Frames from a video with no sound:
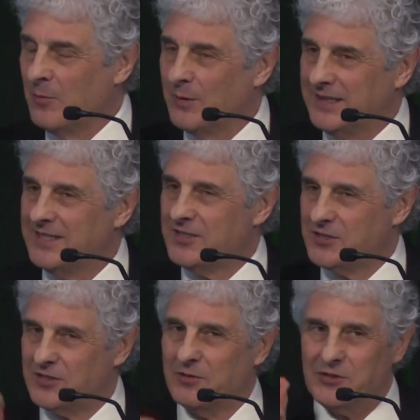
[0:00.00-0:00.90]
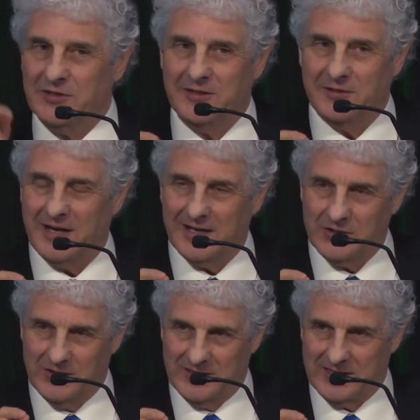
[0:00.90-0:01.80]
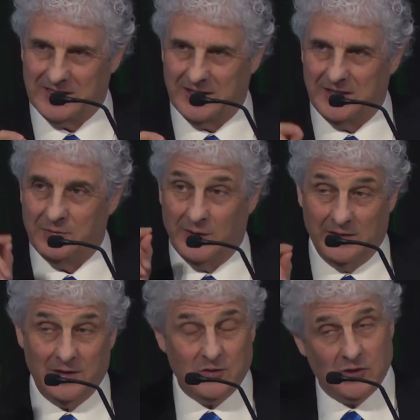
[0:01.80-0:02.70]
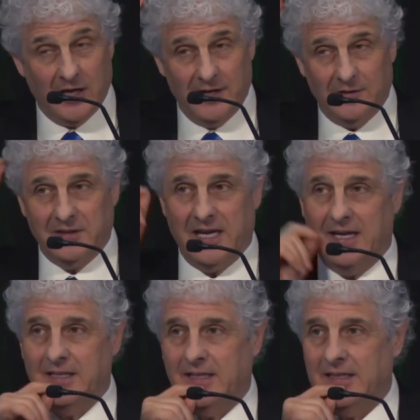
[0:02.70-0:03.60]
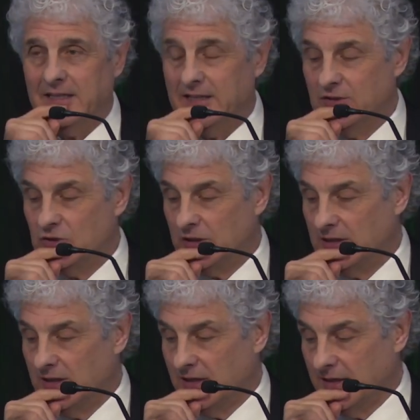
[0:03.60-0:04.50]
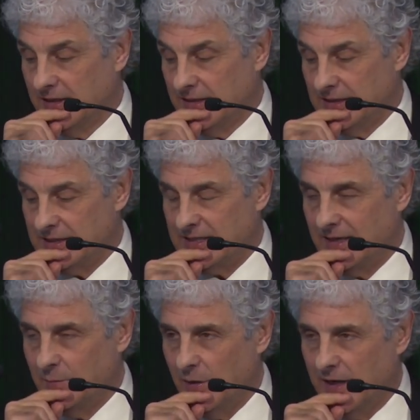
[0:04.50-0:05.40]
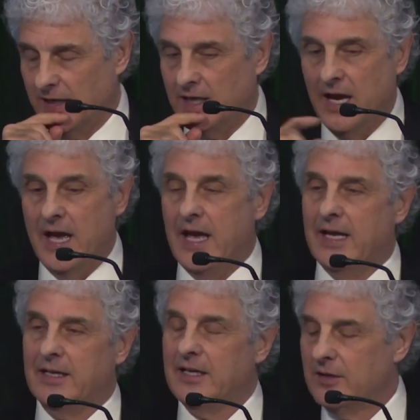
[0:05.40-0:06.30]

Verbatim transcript: We did a social interaction study when the child had EEG on in the same way and